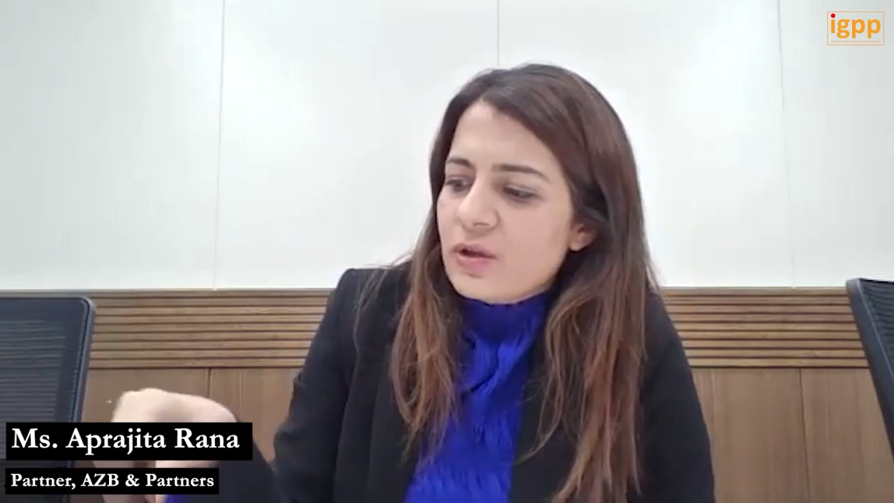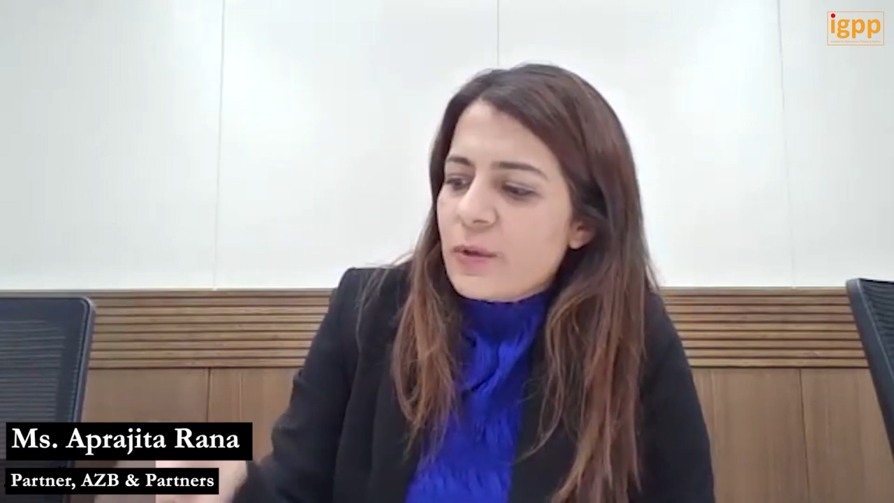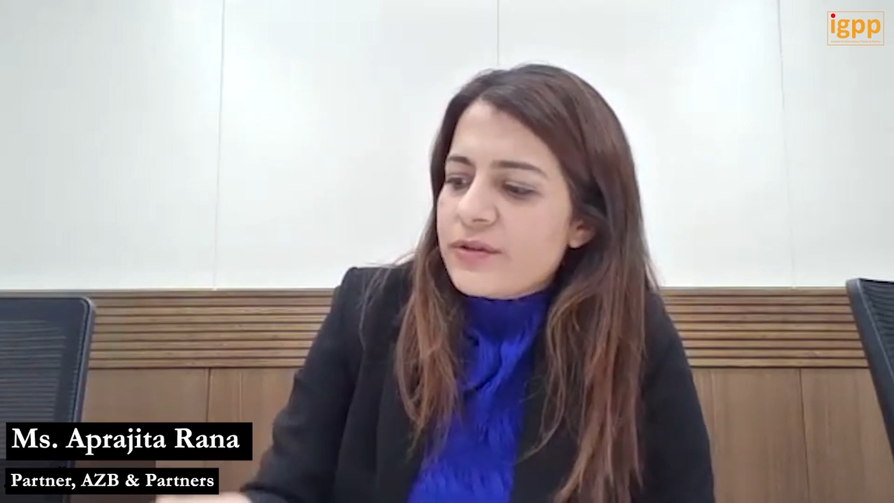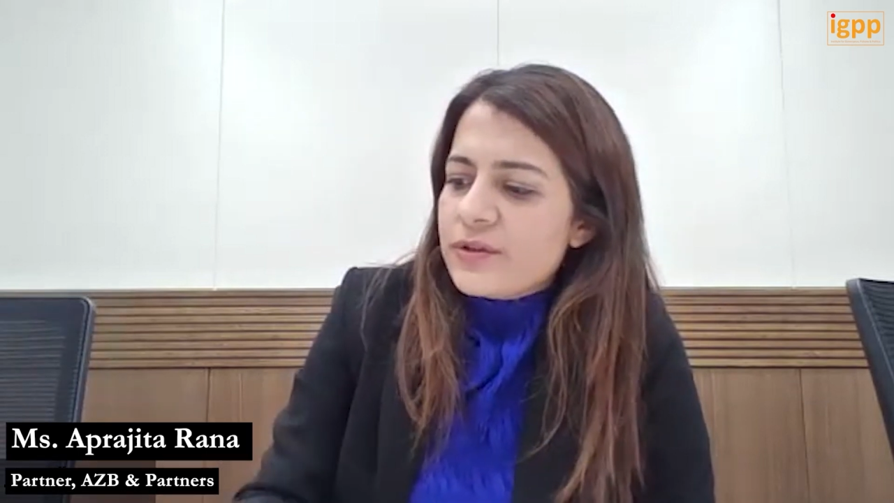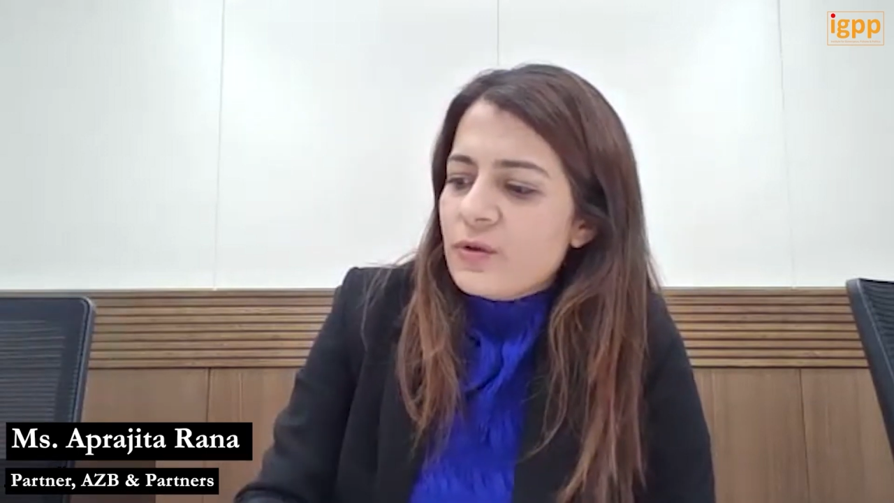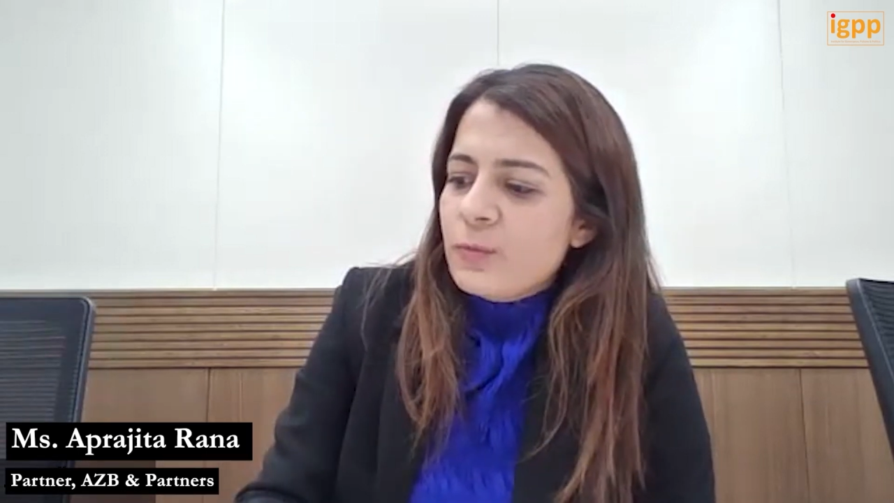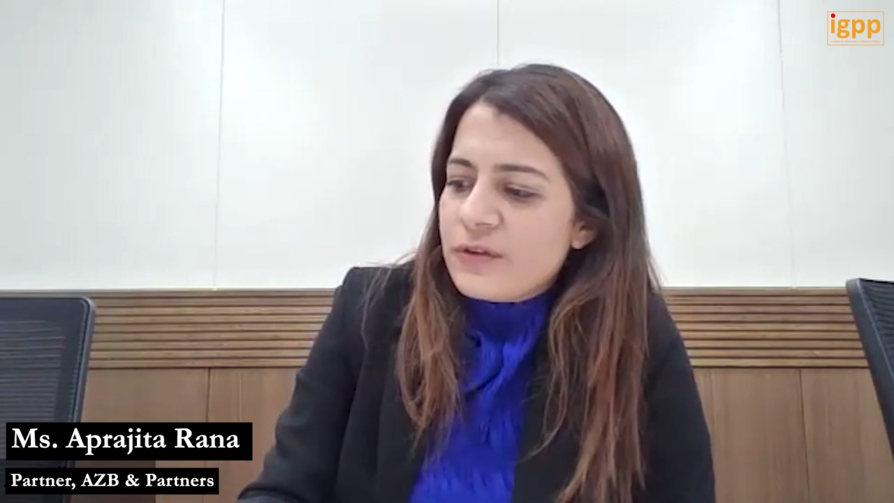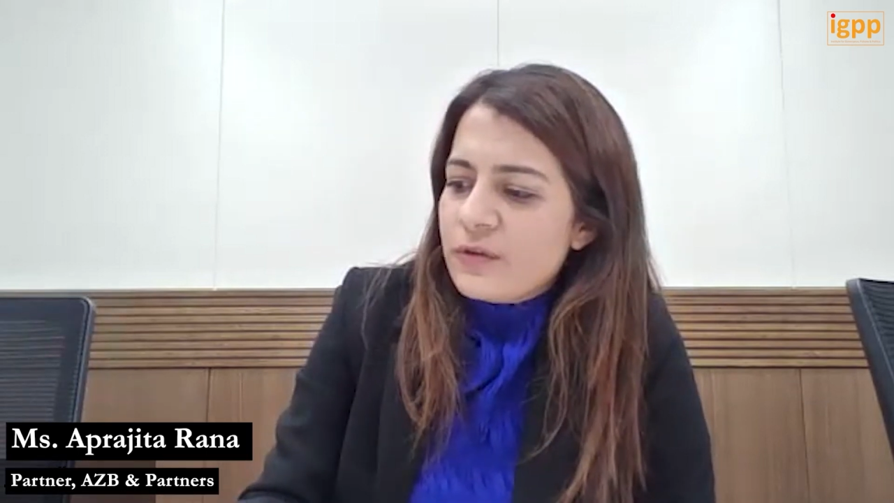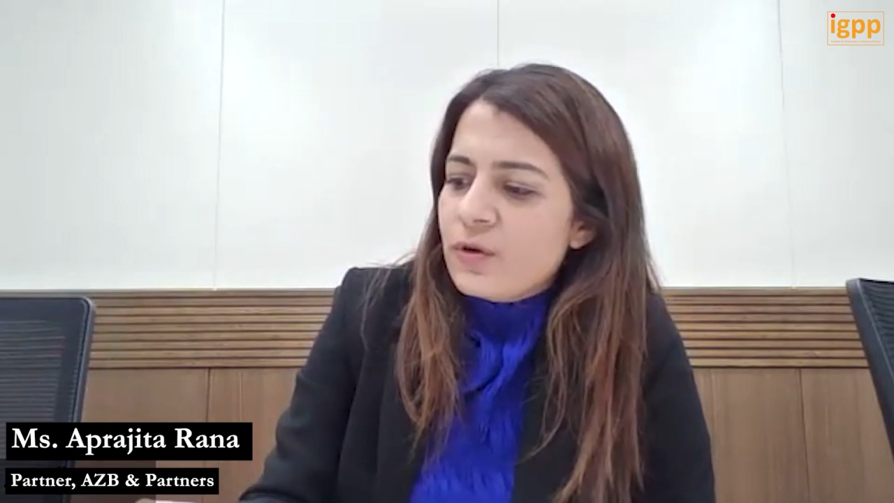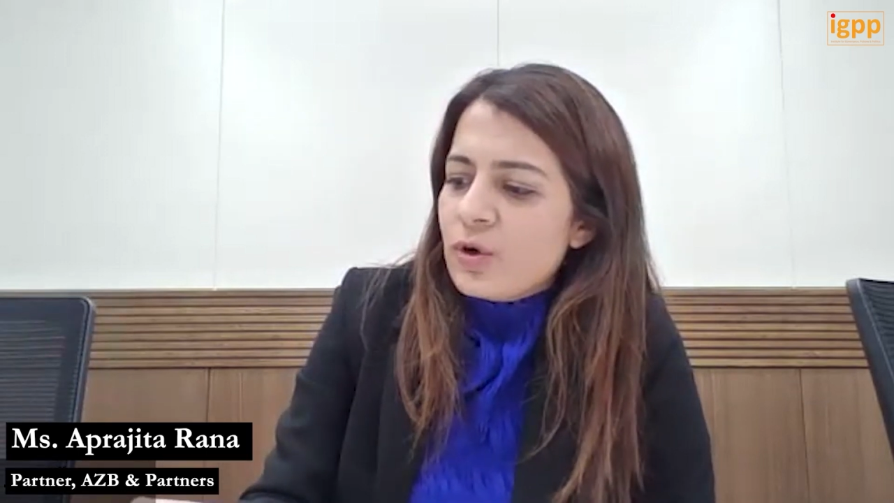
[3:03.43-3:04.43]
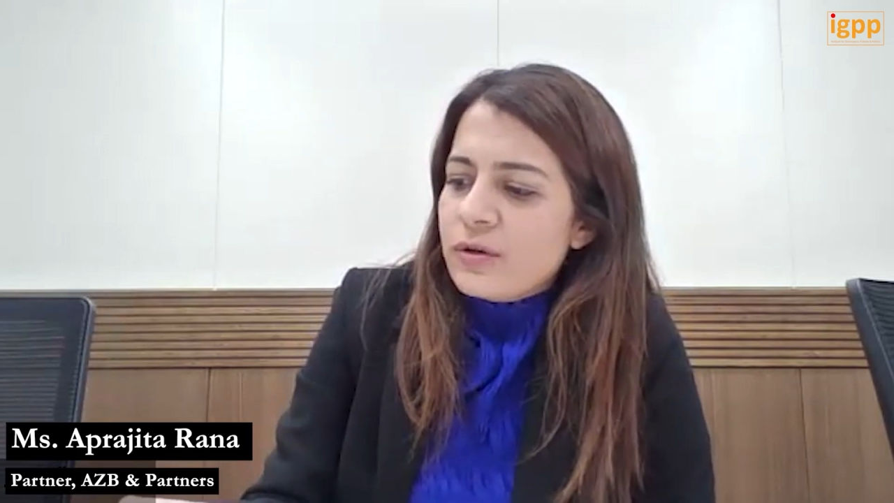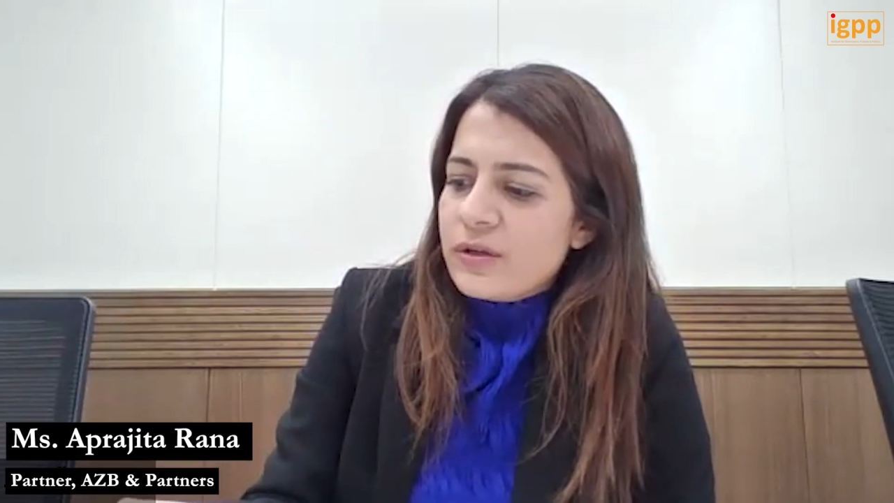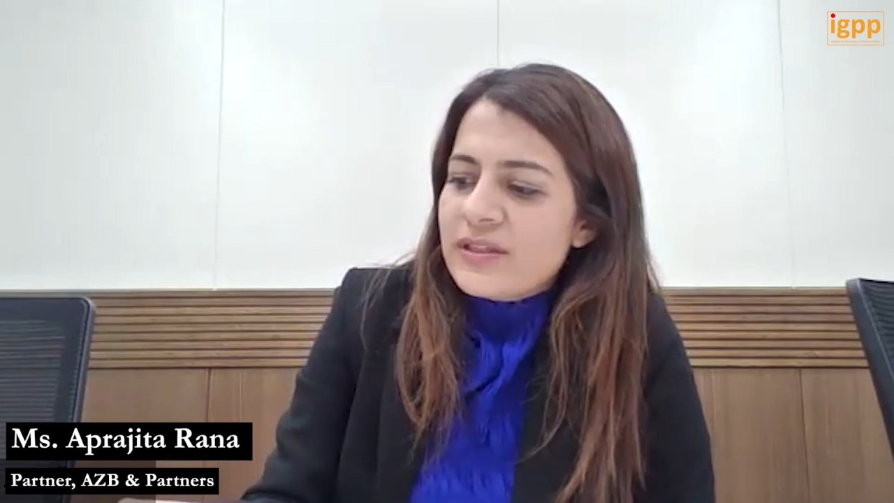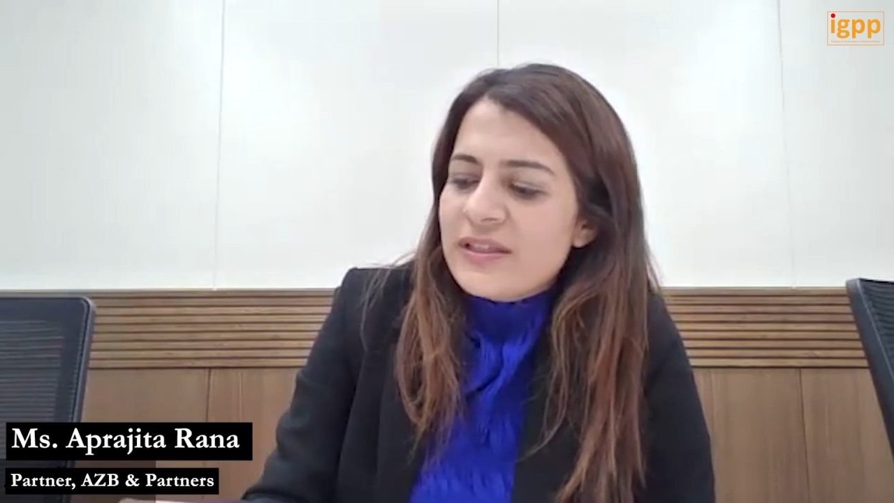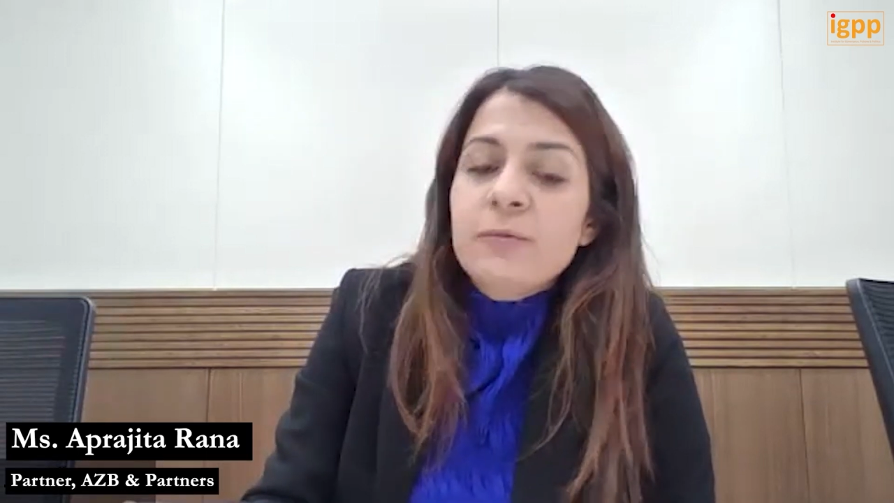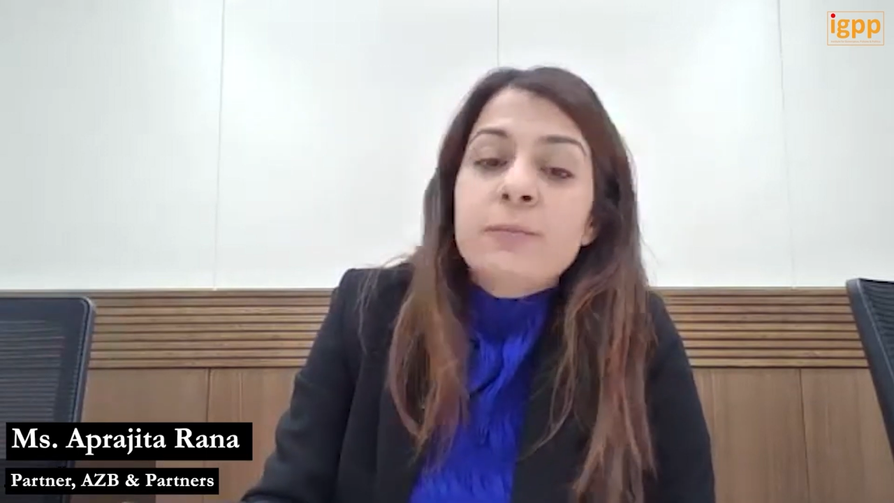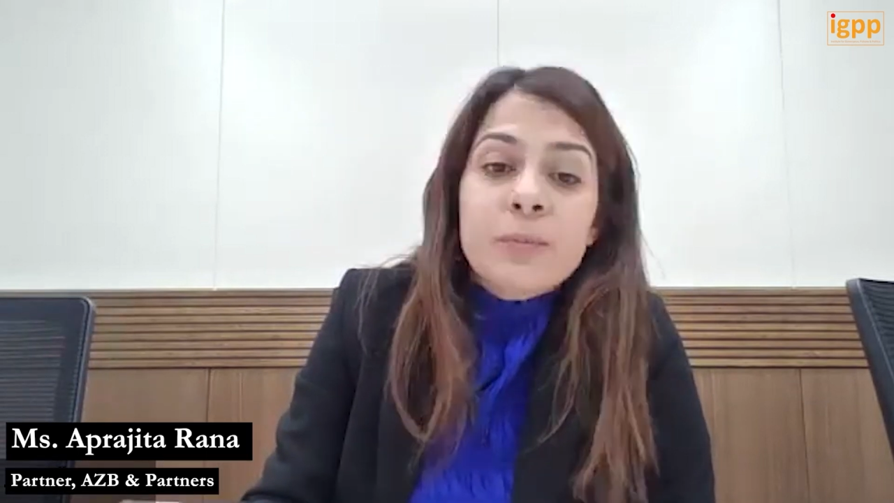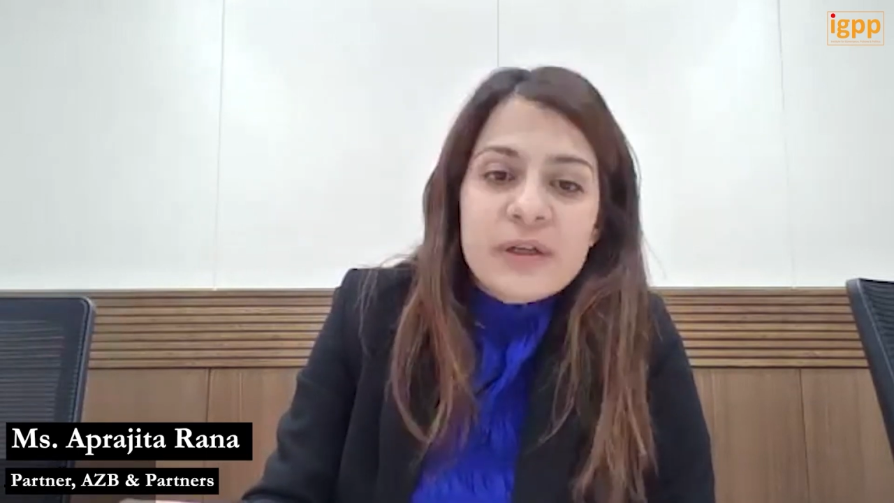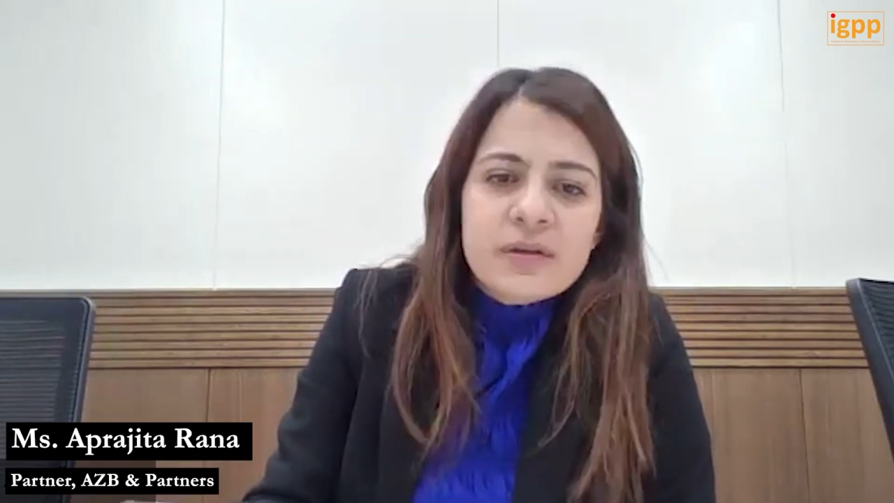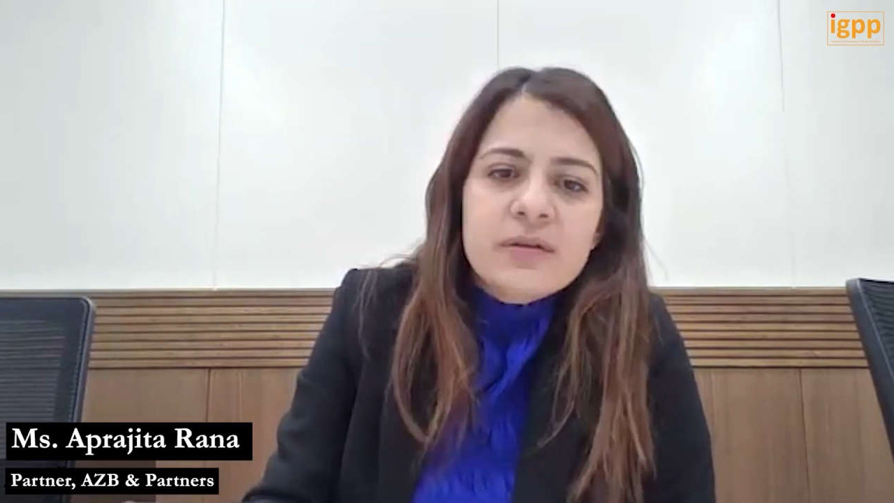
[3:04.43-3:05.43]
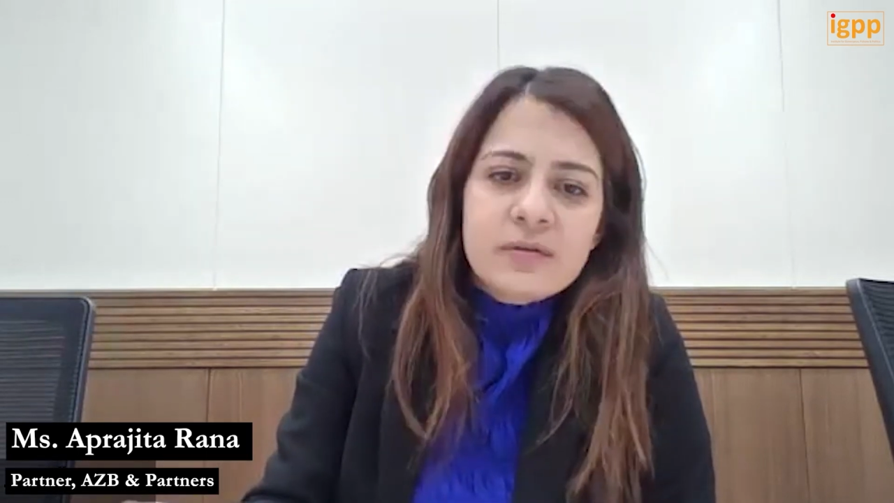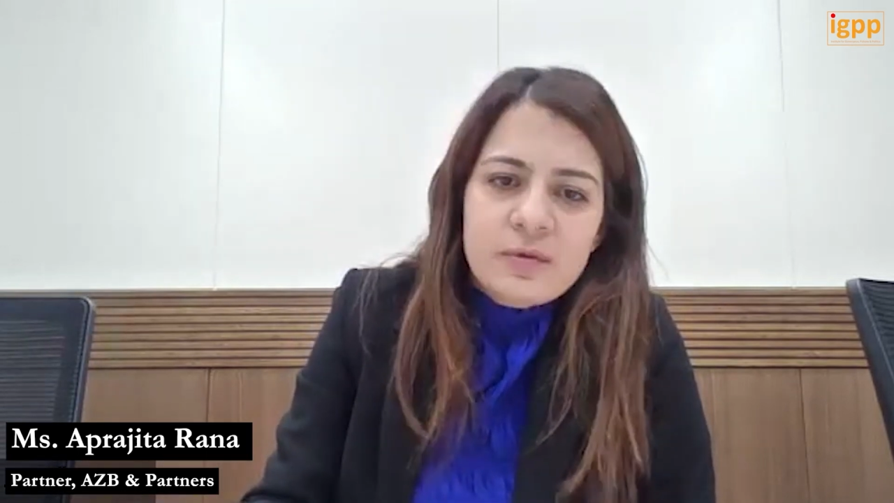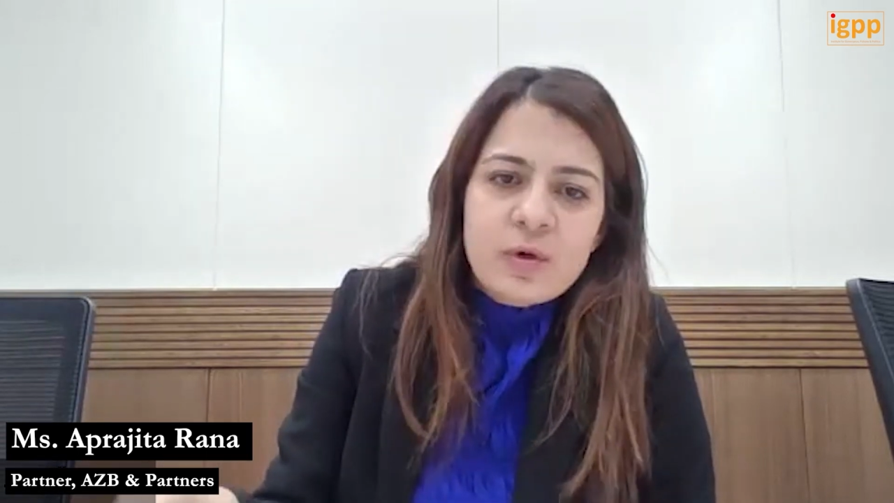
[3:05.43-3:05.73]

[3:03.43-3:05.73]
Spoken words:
the question of whether or not it's even permitted